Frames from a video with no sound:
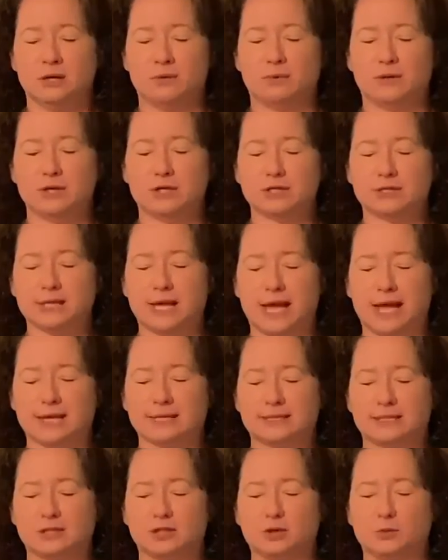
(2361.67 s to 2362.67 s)
We just
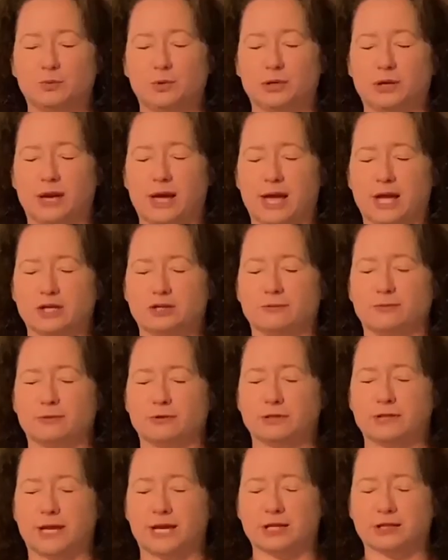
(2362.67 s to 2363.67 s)
ask that you put a hedge of
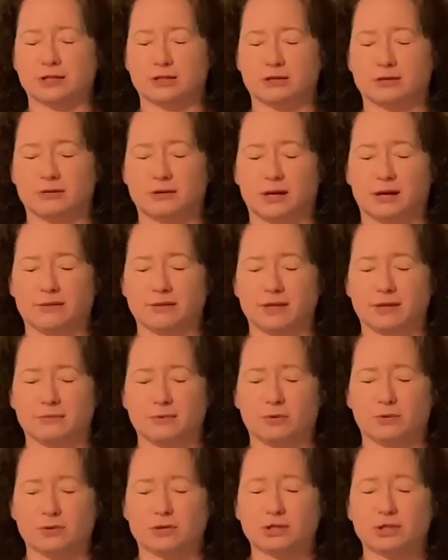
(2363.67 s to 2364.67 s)
protection around them,
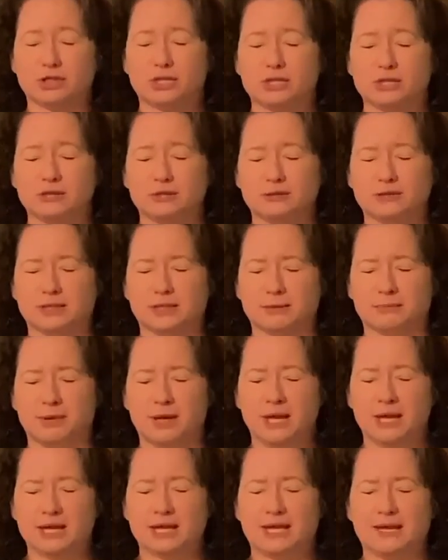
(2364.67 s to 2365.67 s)
Lord. Shield them.
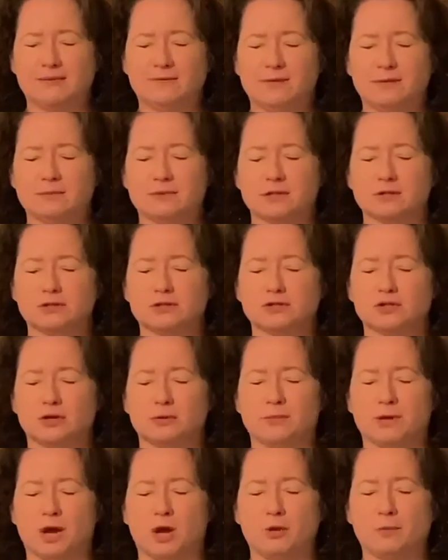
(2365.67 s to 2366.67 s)
Give them
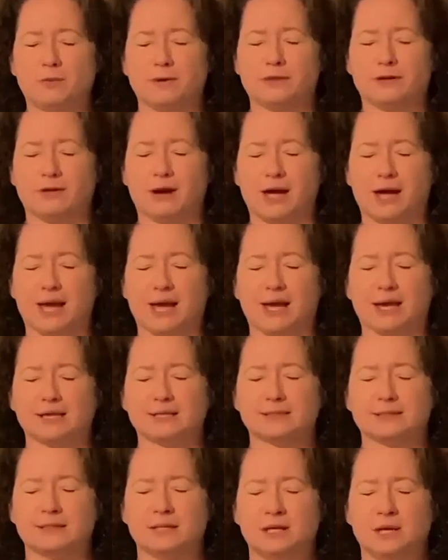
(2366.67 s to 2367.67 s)
discernment. Open their
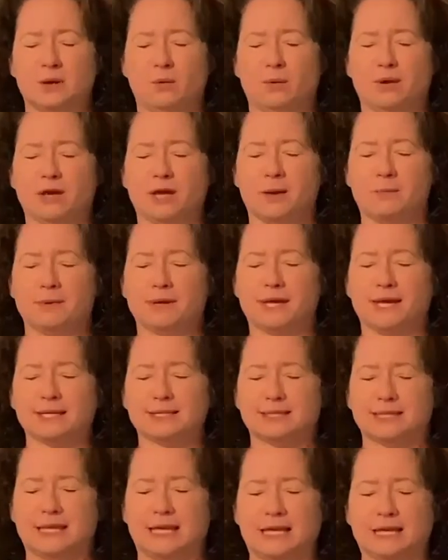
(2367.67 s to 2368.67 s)
eyes. We come
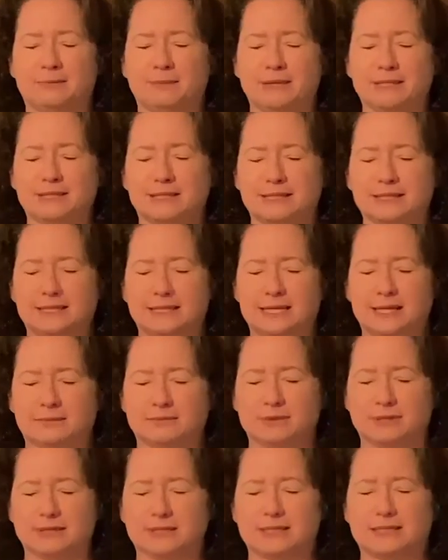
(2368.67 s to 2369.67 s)
against the enemy's
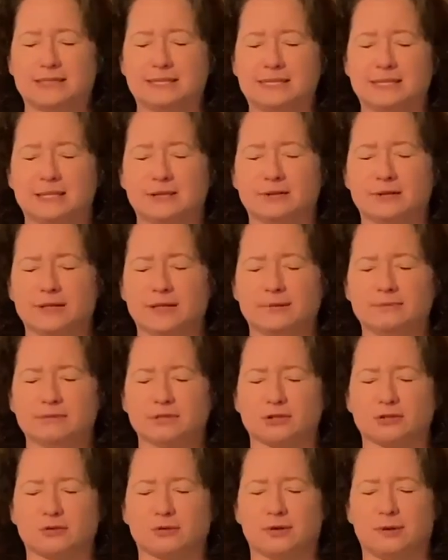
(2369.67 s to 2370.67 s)
attempt to steal them,
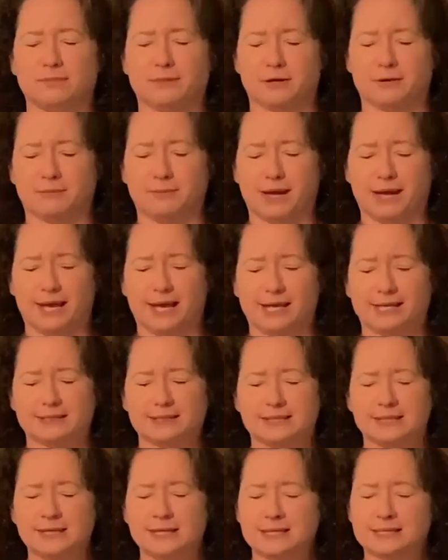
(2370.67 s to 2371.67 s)
to corrupt their
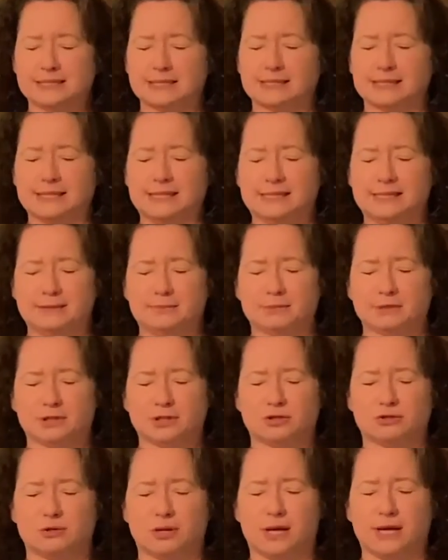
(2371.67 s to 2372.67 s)
minds, to lead them
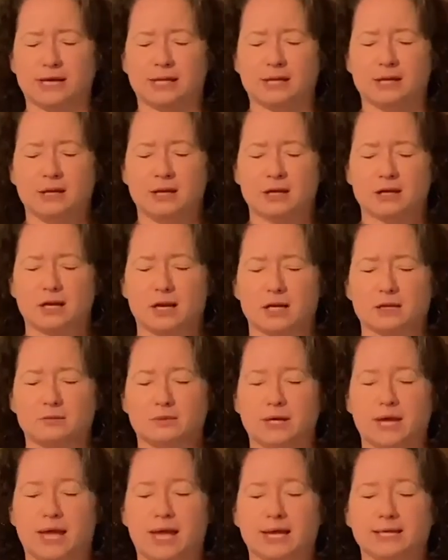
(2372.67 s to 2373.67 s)
astray. God,
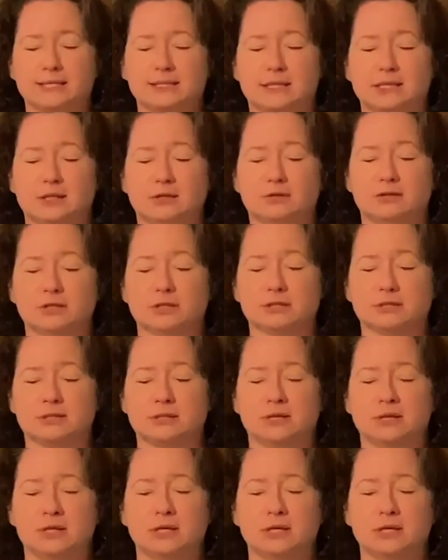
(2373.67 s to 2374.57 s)
we ask that you just